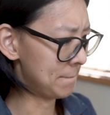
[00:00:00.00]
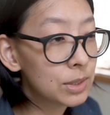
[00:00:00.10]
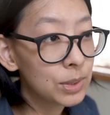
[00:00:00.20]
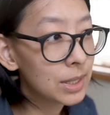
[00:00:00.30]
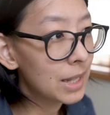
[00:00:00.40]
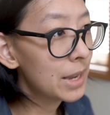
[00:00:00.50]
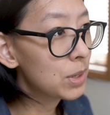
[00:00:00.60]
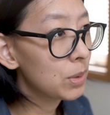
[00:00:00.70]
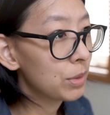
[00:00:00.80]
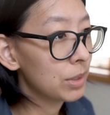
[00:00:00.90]
So the
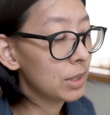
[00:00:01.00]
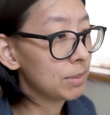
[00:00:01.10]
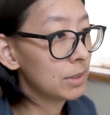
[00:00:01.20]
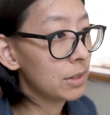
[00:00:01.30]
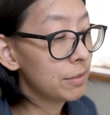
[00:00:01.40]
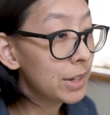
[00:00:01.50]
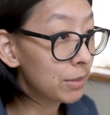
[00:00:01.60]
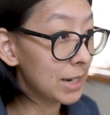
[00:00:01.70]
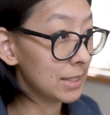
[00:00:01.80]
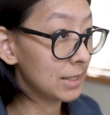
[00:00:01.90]
LIGO Third of Serving
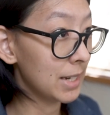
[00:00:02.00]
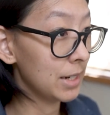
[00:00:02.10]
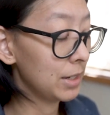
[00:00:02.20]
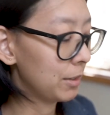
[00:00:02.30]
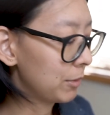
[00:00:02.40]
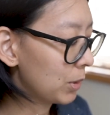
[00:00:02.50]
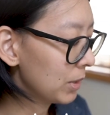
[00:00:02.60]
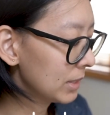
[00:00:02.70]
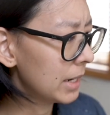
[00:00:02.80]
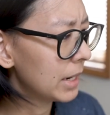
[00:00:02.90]
run started, of
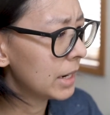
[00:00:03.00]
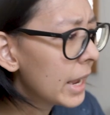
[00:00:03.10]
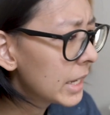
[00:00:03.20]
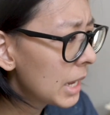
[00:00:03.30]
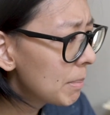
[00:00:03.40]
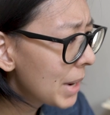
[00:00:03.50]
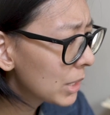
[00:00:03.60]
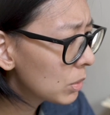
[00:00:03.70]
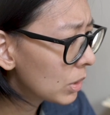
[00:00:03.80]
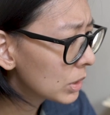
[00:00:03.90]
course, and I came back to